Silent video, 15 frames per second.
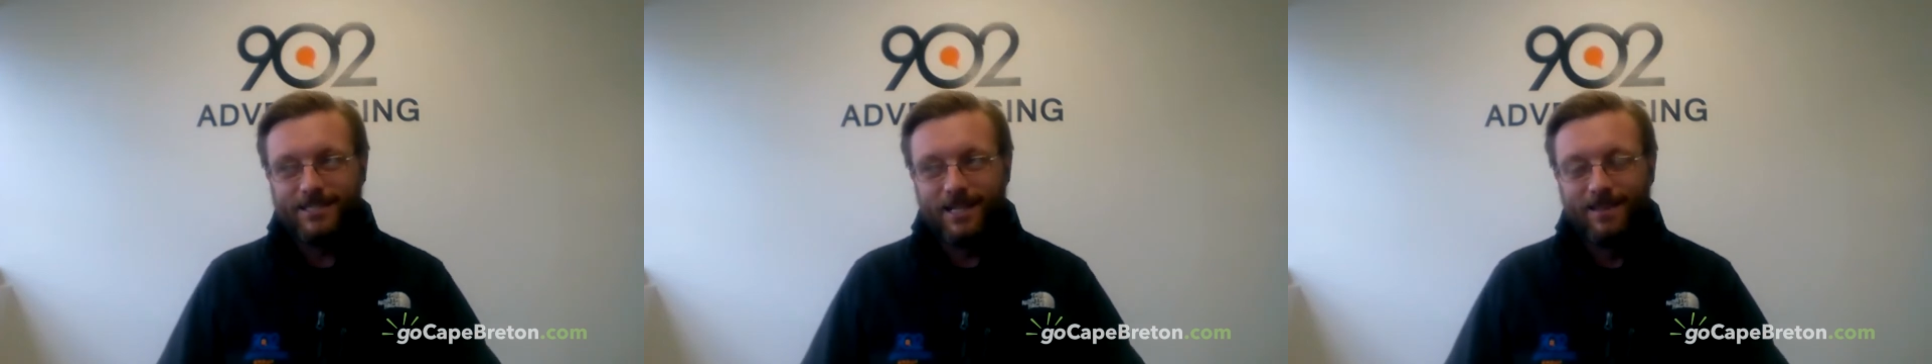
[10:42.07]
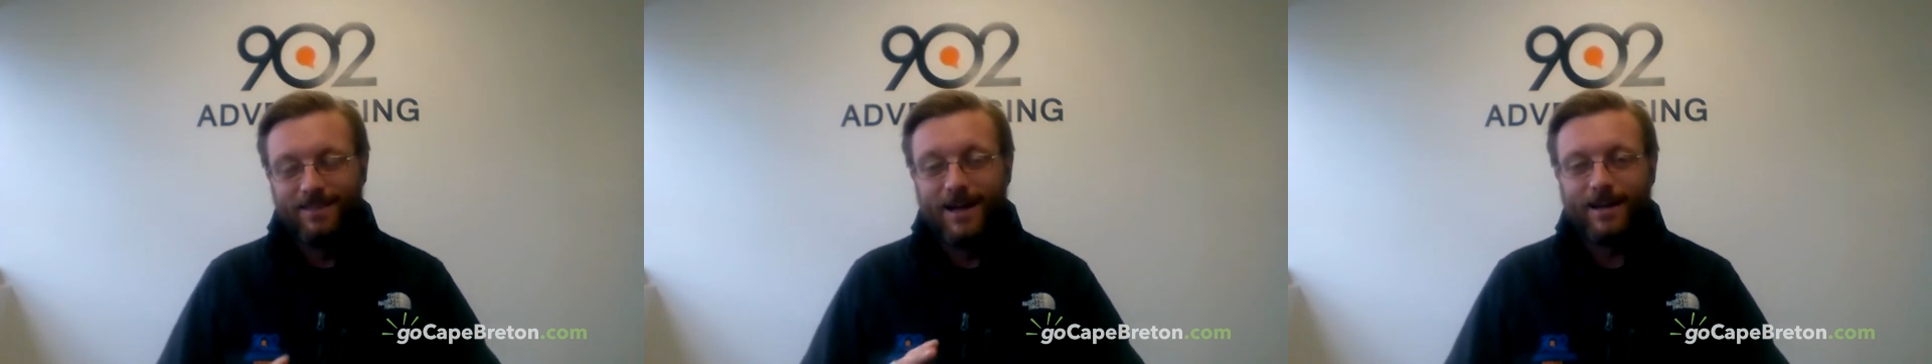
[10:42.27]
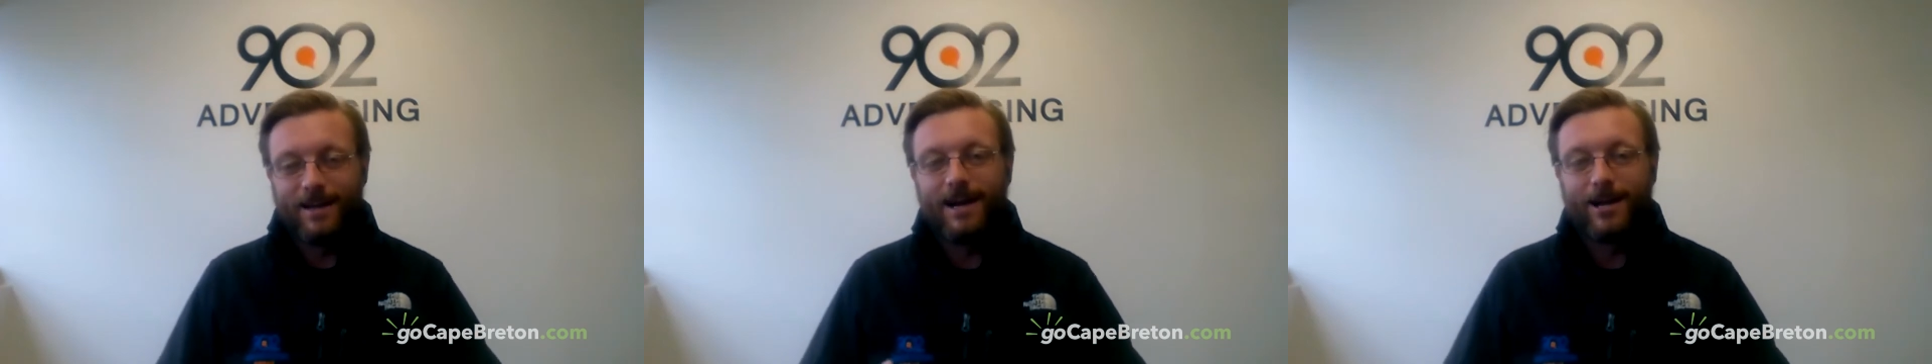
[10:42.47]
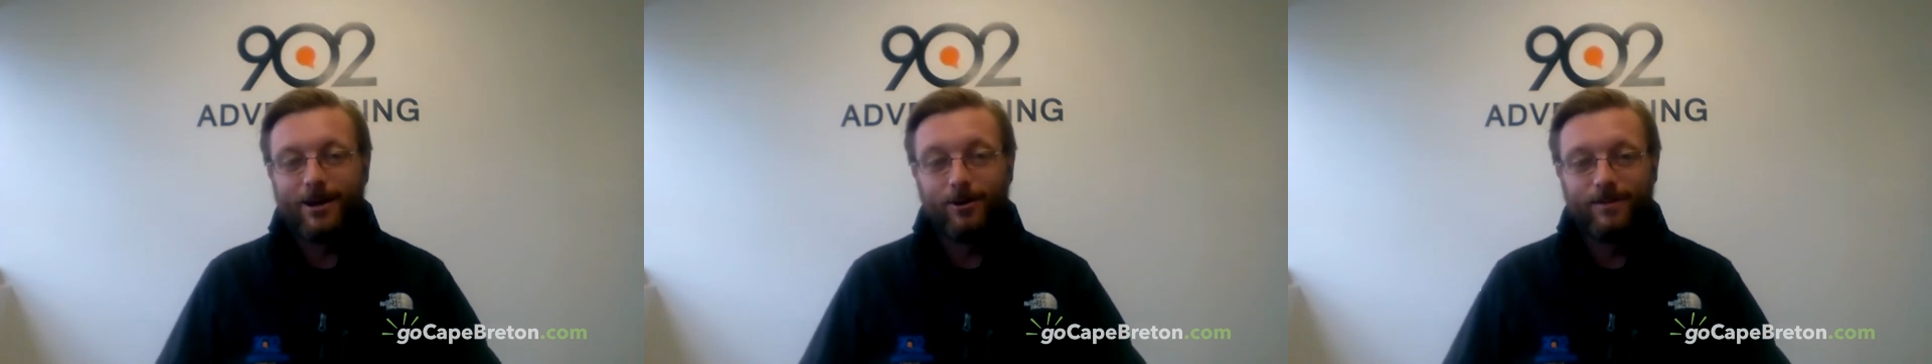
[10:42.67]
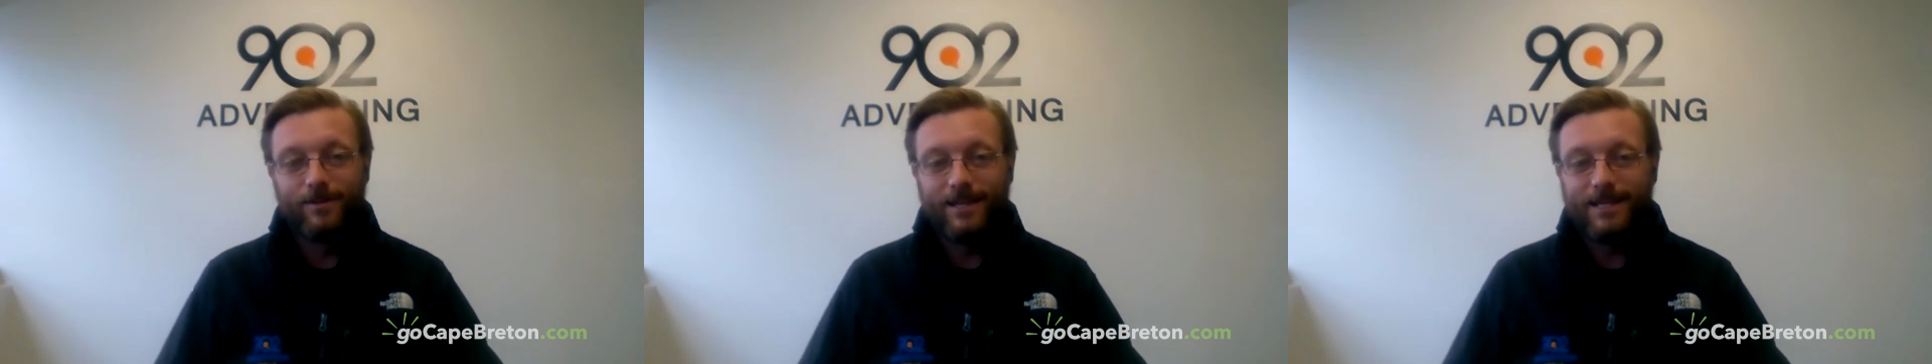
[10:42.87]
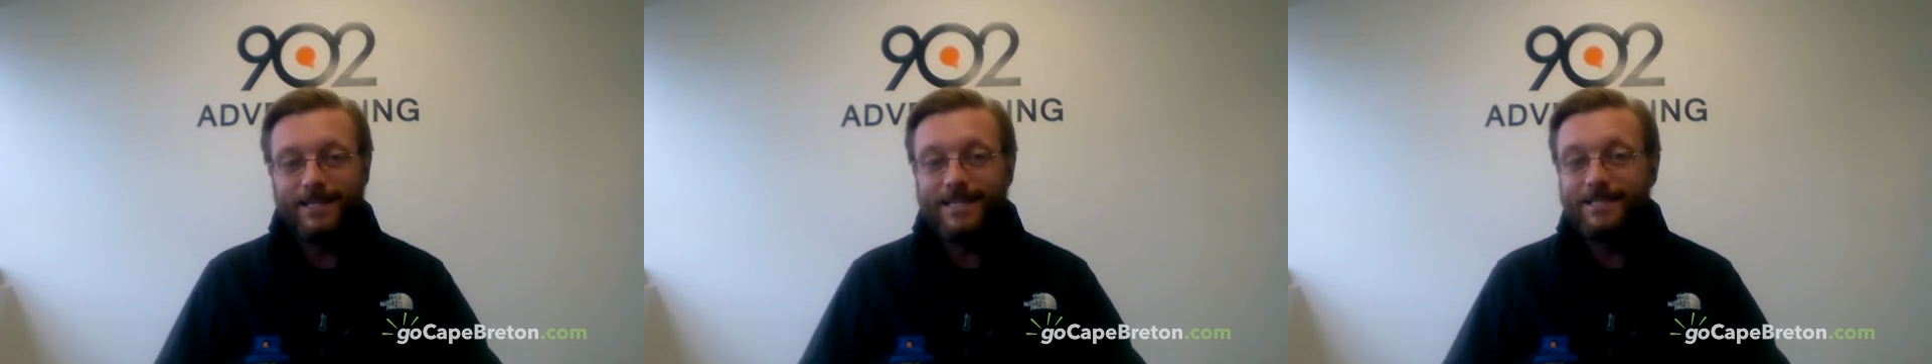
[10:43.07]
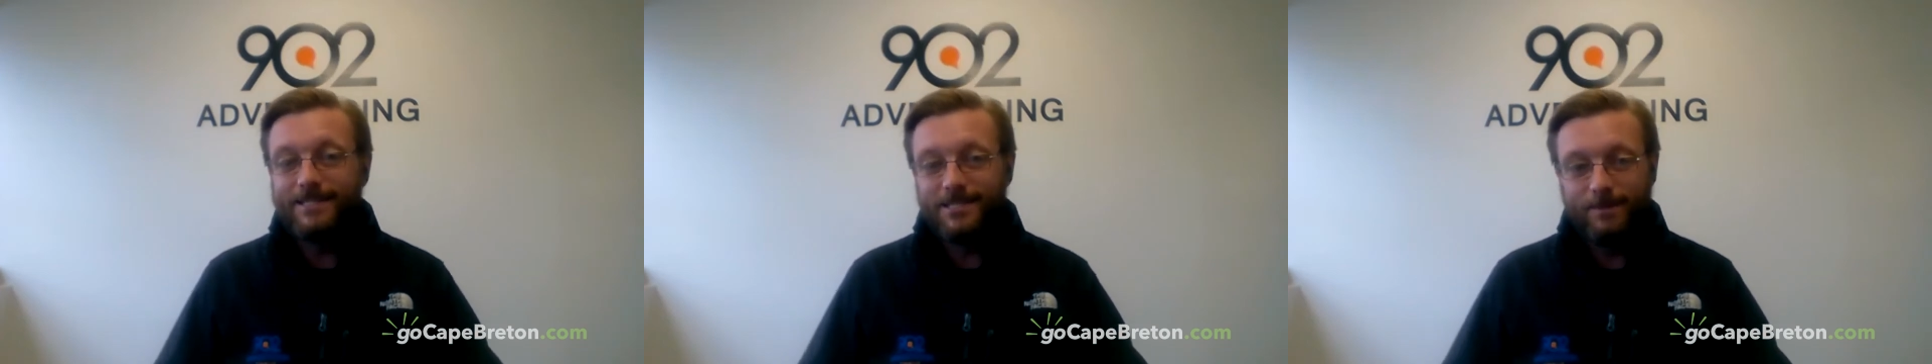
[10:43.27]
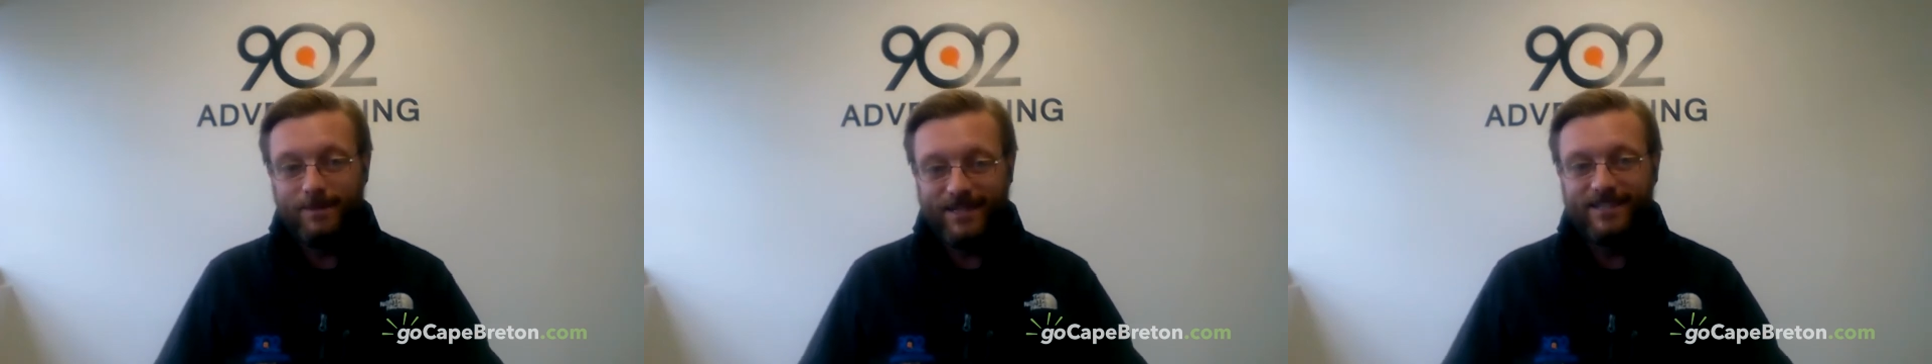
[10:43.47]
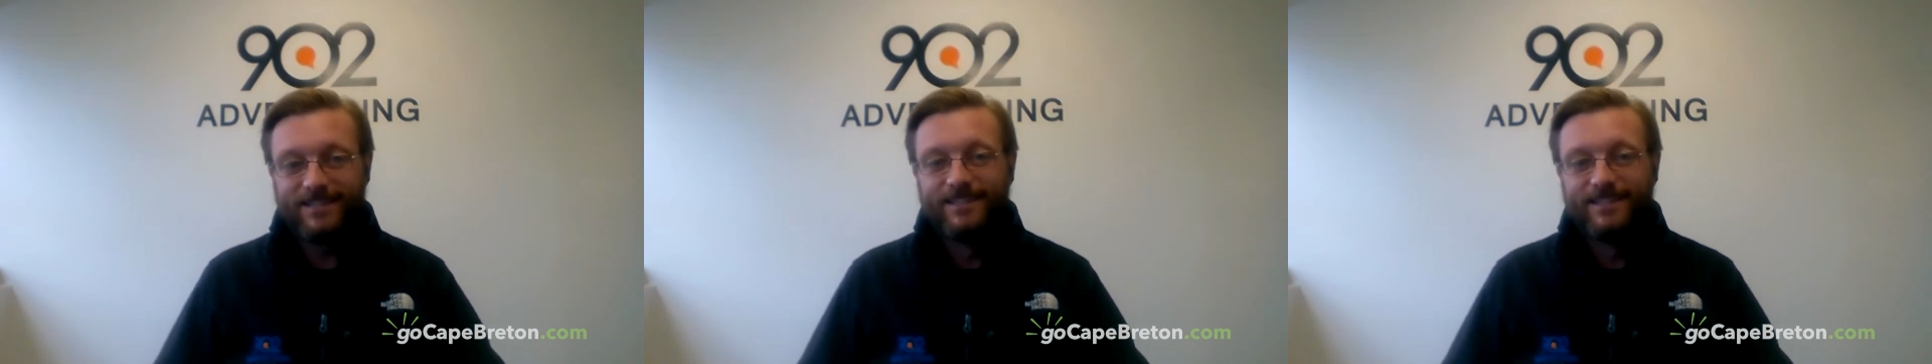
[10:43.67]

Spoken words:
a lot higher than it needs to be.